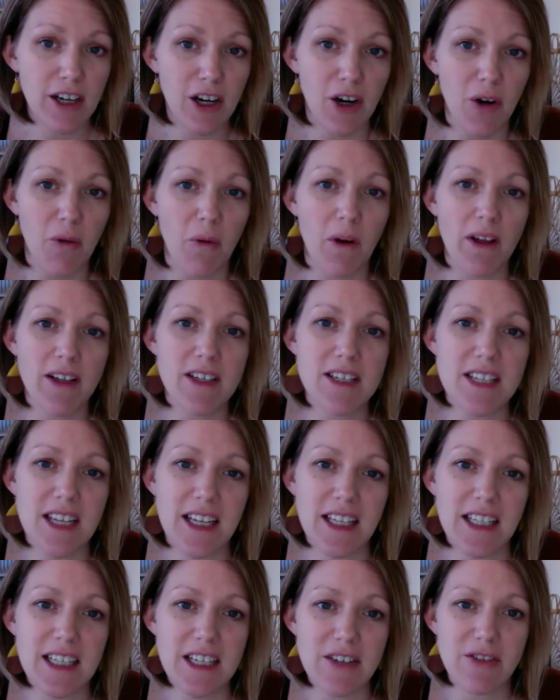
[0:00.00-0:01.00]
while a
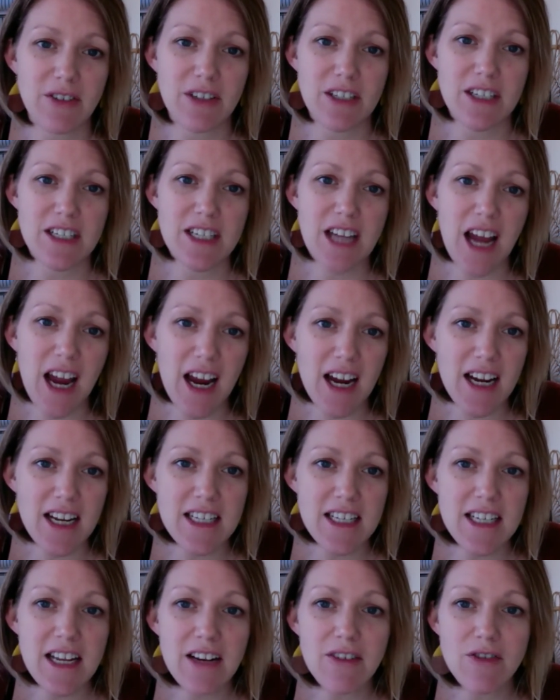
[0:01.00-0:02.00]
slightly different design, a
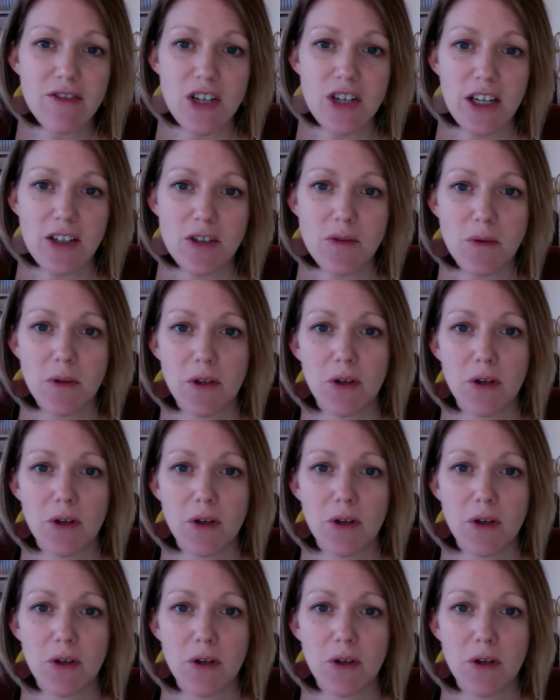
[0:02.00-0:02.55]
set of chairs with